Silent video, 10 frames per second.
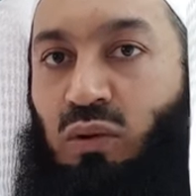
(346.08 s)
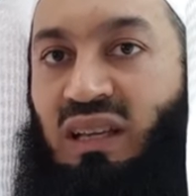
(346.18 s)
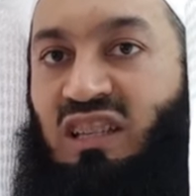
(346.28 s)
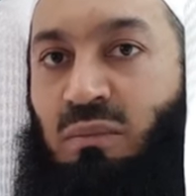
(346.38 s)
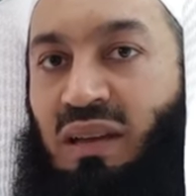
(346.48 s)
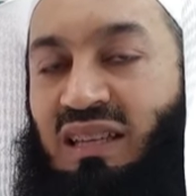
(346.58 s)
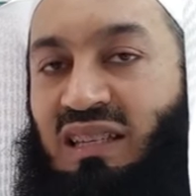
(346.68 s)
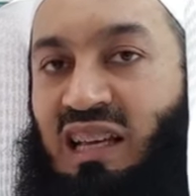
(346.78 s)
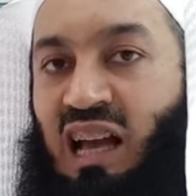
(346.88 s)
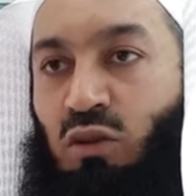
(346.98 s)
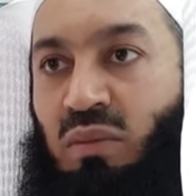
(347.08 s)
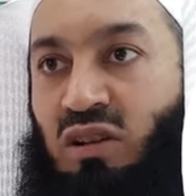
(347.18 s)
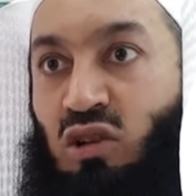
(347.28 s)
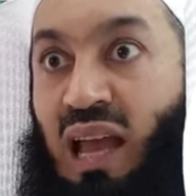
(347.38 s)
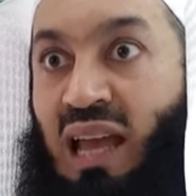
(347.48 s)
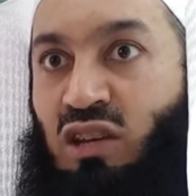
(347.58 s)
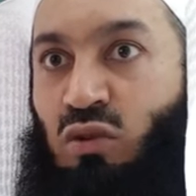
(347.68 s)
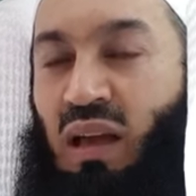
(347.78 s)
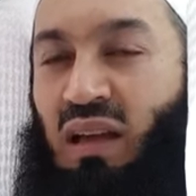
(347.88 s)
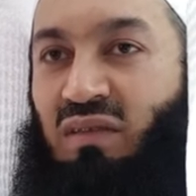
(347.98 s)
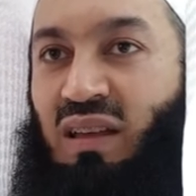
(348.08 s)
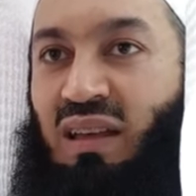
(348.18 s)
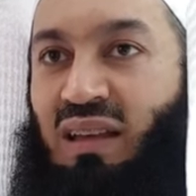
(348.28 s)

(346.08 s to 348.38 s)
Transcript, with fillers: So it's amazing how much land you have.